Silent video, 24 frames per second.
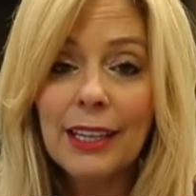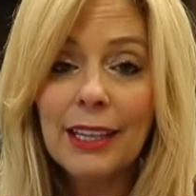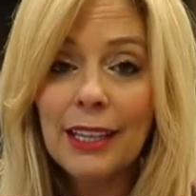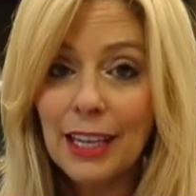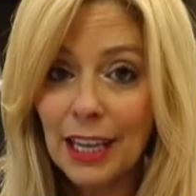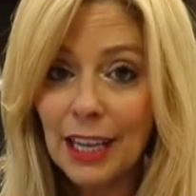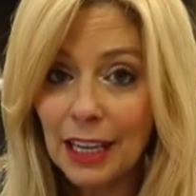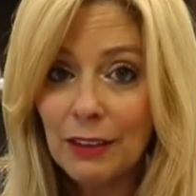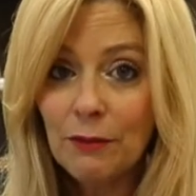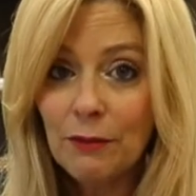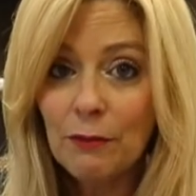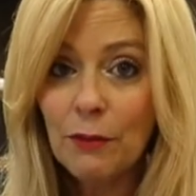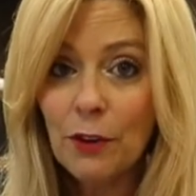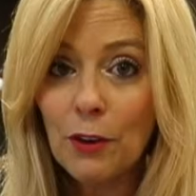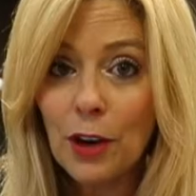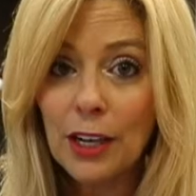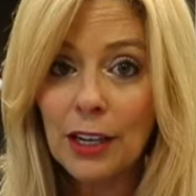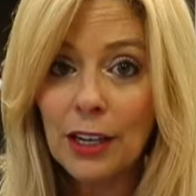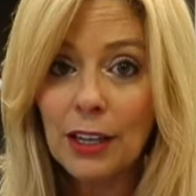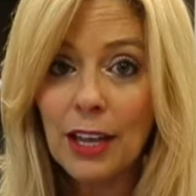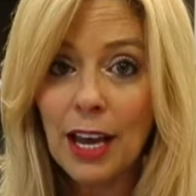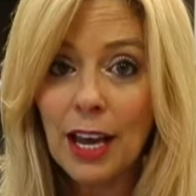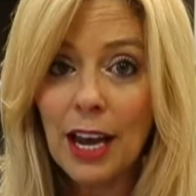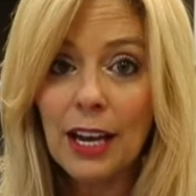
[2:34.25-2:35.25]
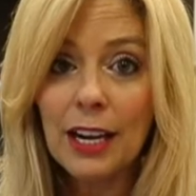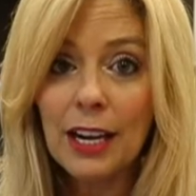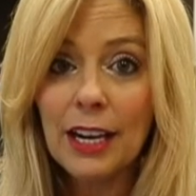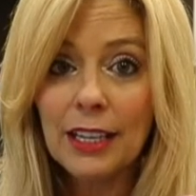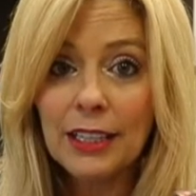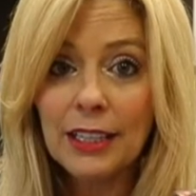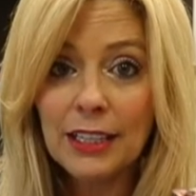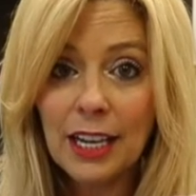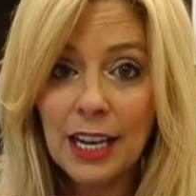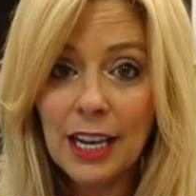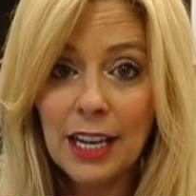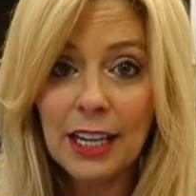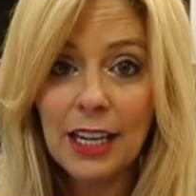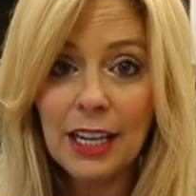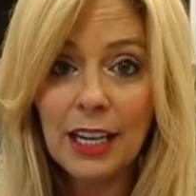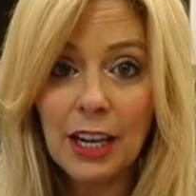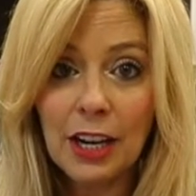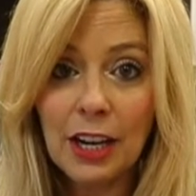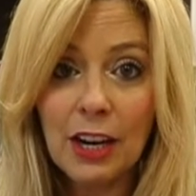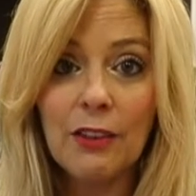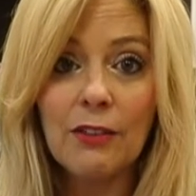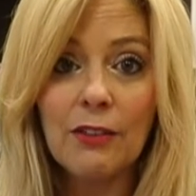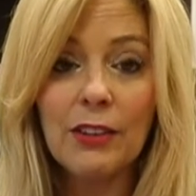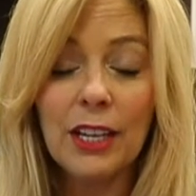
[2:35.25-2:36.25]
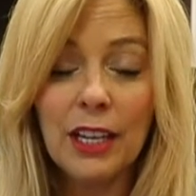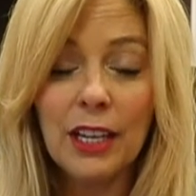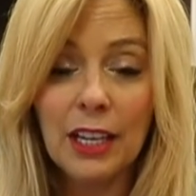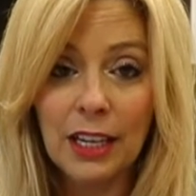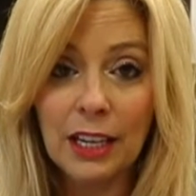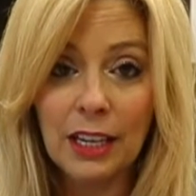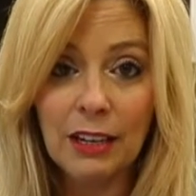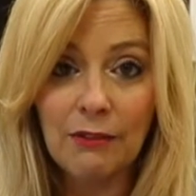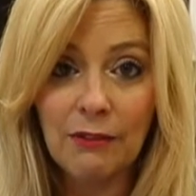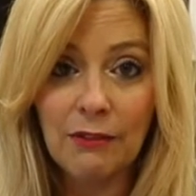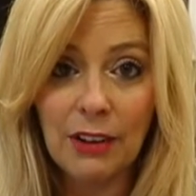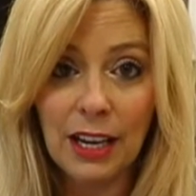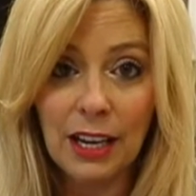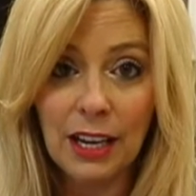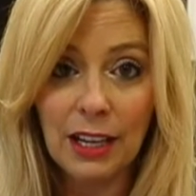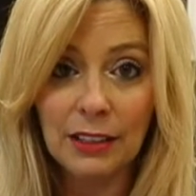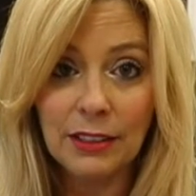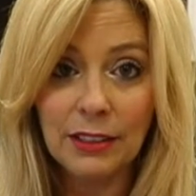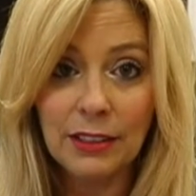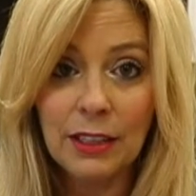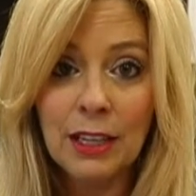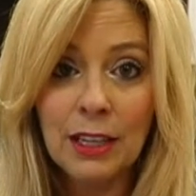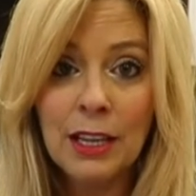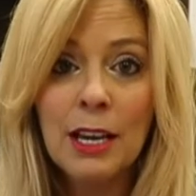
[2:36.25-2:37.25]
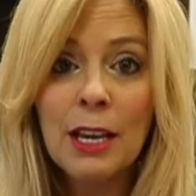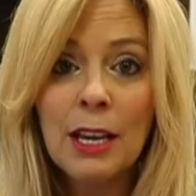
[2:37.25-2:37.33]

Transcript: Get in front of that and take care of it in advance.